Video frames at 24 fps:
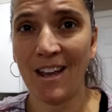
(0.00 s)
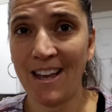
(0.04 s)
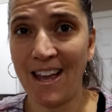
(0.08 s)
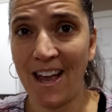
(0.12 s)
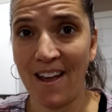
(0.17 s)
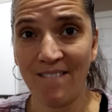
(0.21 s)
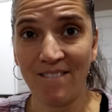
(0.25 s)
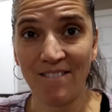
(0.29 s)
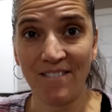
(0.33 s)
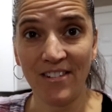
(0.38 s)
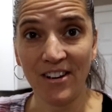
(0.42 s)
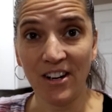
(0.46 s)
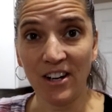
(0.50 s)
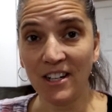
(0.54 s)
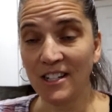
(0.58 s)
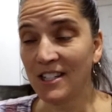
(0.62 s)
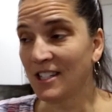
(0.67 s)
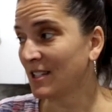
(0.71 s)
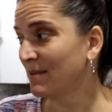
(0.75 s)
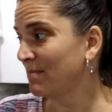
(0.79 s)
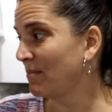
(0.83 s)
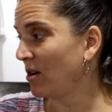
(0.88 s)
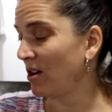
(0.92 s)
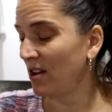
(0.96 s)
Okay, very
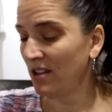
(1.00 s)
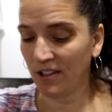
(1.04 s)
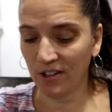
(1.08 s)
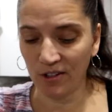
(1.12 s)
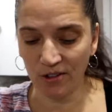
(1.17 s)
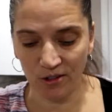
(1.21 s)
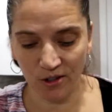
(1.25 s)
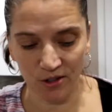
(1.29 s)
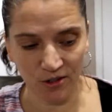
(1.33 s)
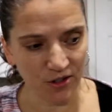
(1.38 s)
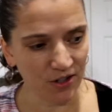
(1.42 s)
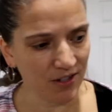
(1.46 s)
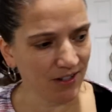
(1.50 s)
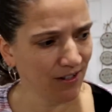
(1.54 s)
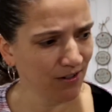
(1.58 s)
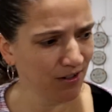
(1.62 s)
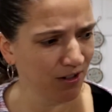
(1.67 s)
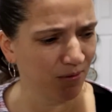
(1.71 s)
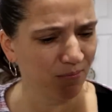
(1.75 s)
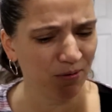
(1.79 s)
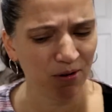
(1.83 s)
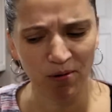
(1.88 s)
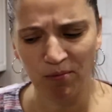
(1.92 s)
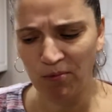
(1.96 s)
small little groceries. I was
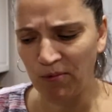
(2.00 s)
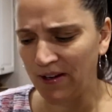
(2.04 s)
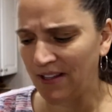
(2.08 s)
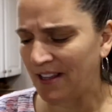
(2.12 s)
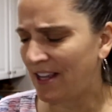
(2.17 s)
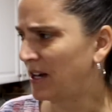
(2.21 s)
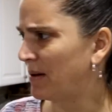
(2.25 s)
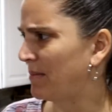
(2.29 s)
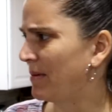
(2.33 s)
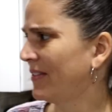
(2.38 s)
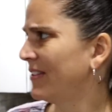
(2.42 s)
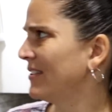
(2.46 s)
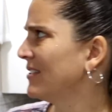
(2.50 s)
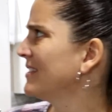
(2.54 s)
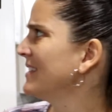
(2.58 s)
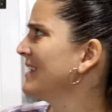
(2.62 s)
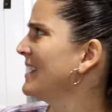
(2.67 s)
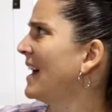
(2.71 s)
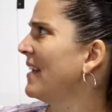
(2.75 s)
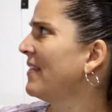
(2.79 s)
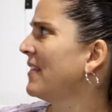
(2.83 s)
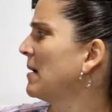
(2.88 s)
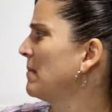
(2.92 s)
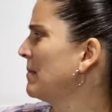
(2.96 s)
gonna put them away later, but there's
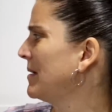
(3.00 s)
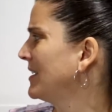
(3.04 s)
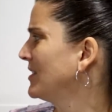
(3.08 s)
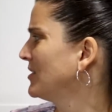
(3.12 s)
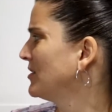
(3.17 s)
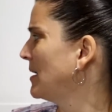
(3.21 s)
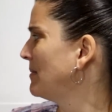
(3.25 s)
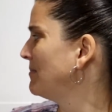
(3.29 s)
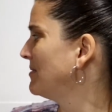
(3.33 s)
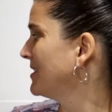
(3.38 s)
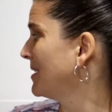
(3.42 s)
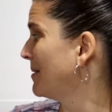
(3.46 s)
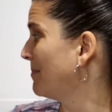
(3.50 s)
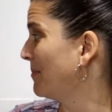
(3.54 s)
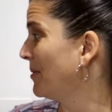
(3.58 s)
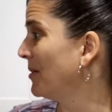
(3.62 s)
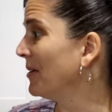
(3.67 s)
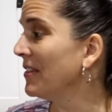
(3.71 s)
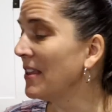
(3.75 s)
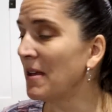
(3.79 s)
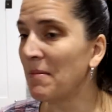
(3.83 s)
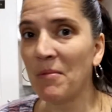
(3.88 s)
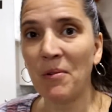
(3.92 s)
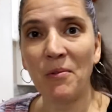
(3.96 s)
not that many. So I'm just gonna
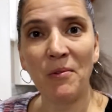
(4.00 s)
put them